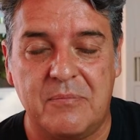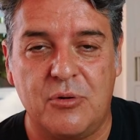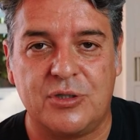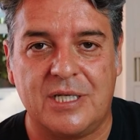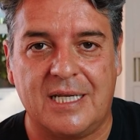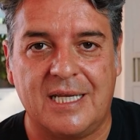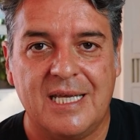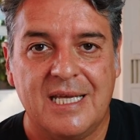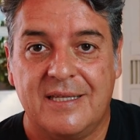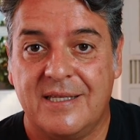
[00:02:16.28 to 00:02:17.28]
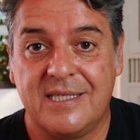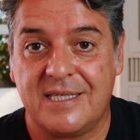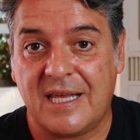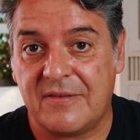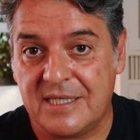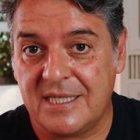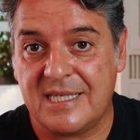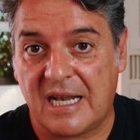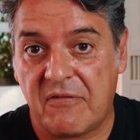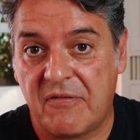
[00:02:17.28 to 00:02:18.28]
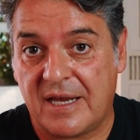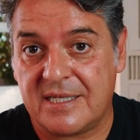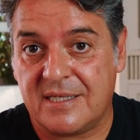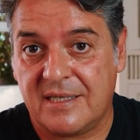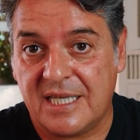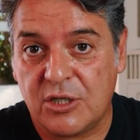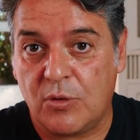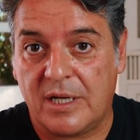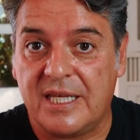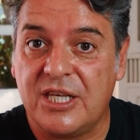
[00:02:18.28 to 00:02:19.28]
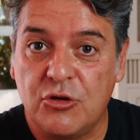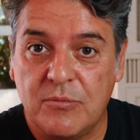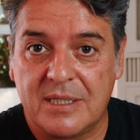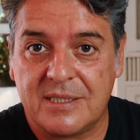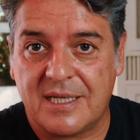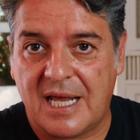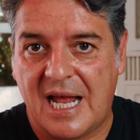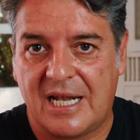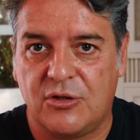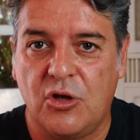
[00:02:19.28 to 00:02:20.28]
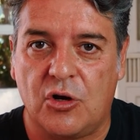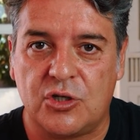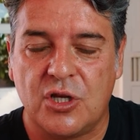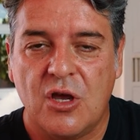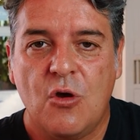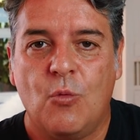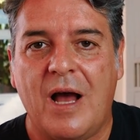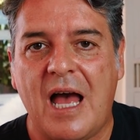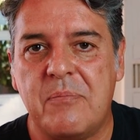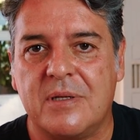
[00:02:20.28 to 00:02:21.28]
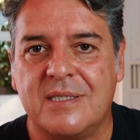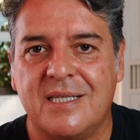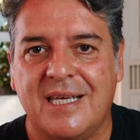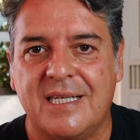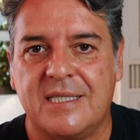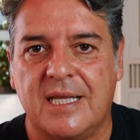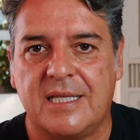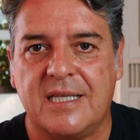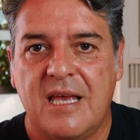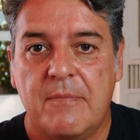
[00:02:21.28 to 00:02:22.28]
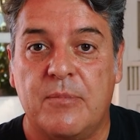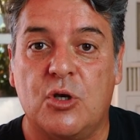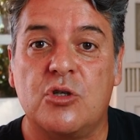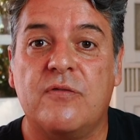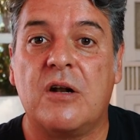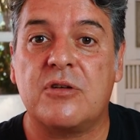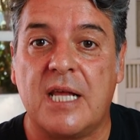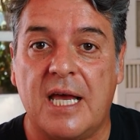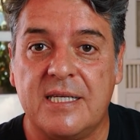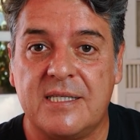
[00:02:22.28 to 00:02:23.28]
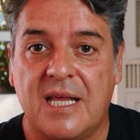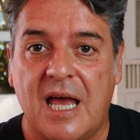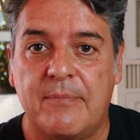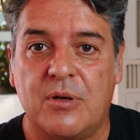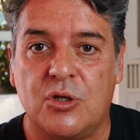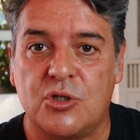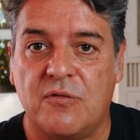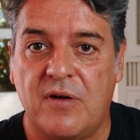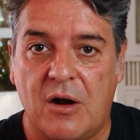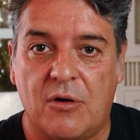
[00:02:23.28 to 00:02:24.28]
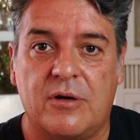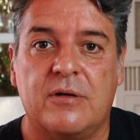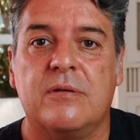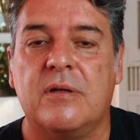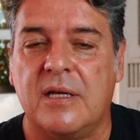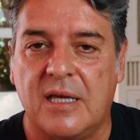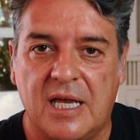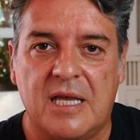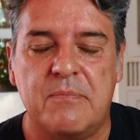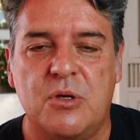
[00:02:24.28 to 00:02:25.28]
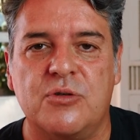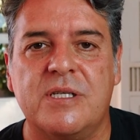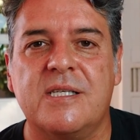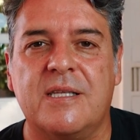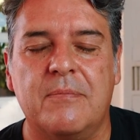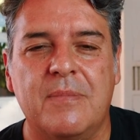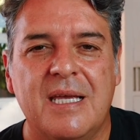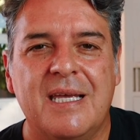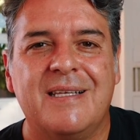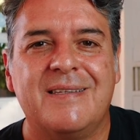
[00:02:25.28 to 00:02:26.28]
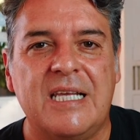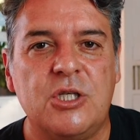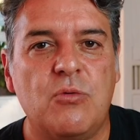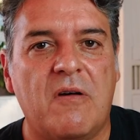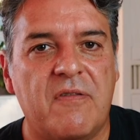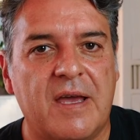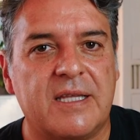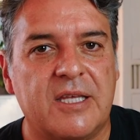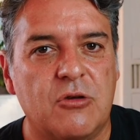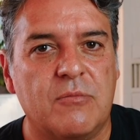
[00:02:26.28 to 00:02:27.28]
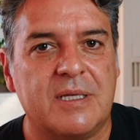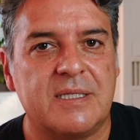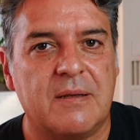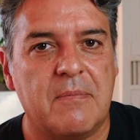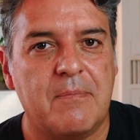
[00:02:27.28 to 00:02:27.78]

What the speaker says: importantly. This is a disease that affects equally humans and dogs. What happens is that because of our size and because of our immune system, tends to affect humans